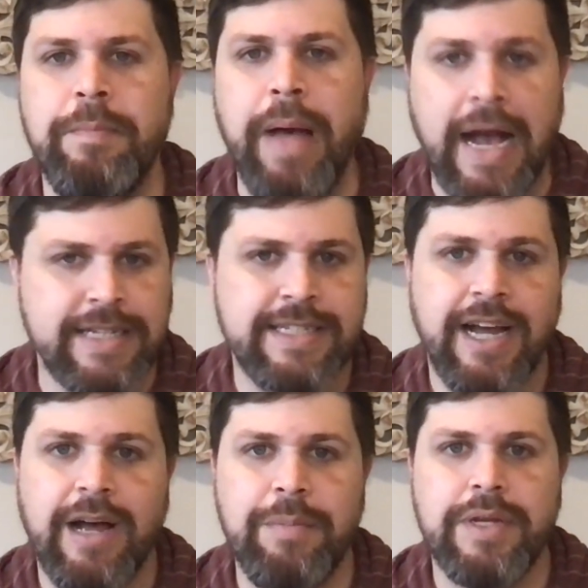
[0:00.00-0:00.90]

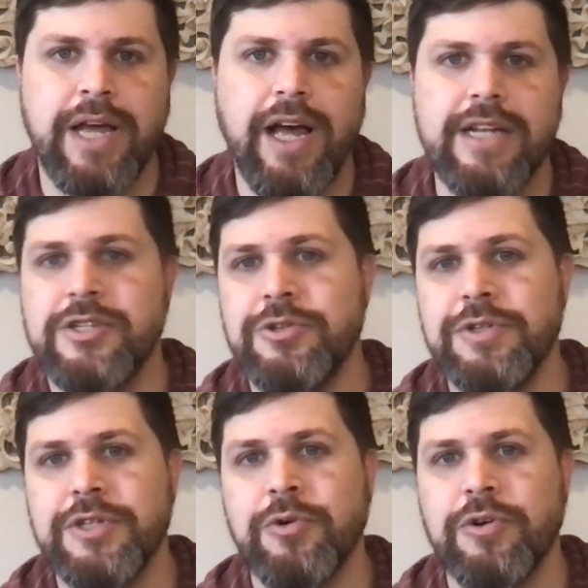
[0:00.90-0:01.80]
backstop to
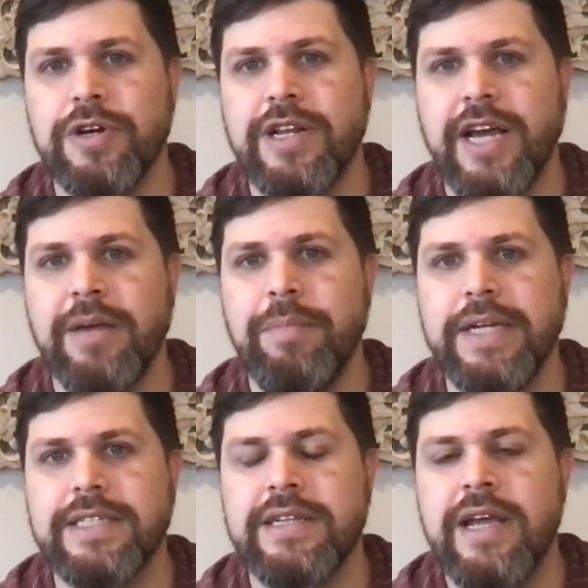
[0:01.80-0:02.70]
your client
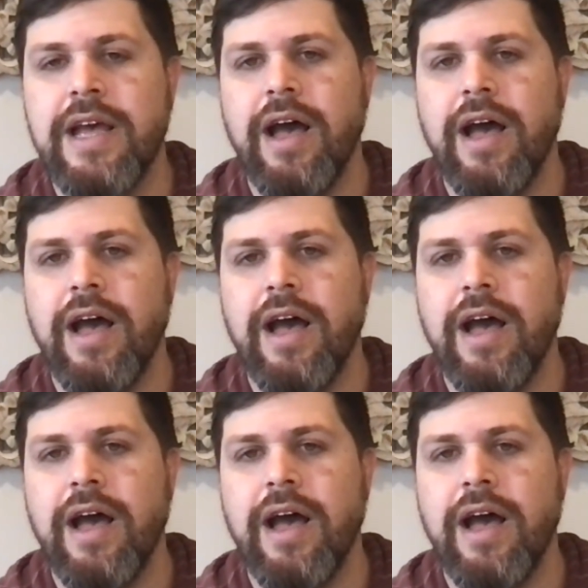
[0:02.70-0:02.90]
base.